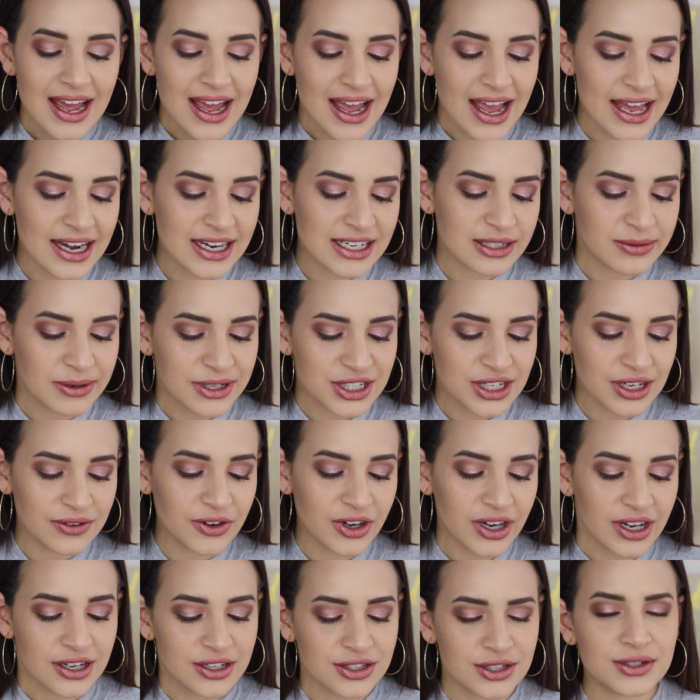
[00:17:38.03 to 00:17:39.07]
and especially if
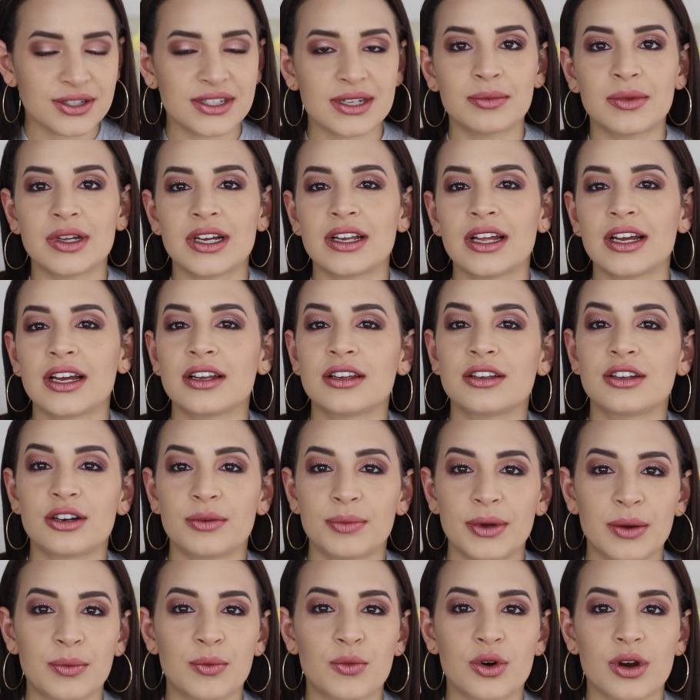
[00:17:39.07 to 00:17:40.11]
you're going to do something like a little
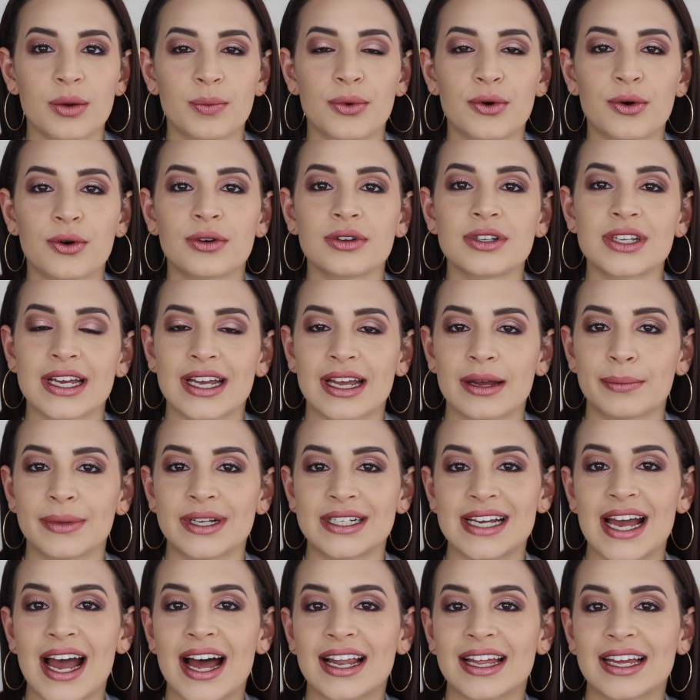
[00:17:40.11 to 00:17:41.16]
bit more bold like a
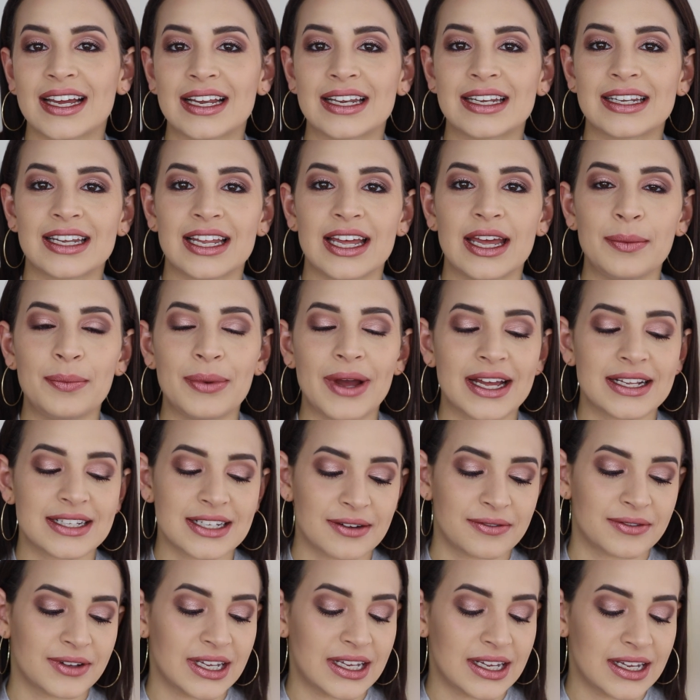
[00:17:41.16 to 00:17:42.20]
metallic lip I
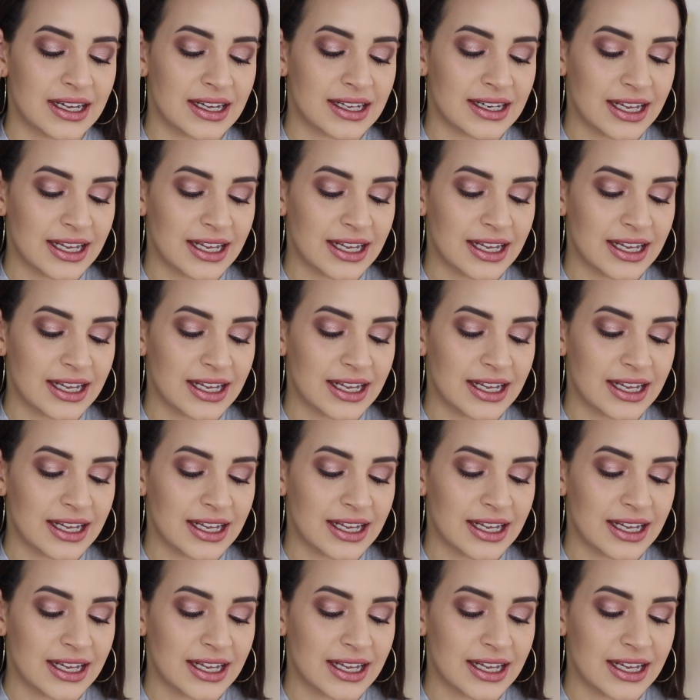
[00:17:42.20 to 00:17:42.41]
definitely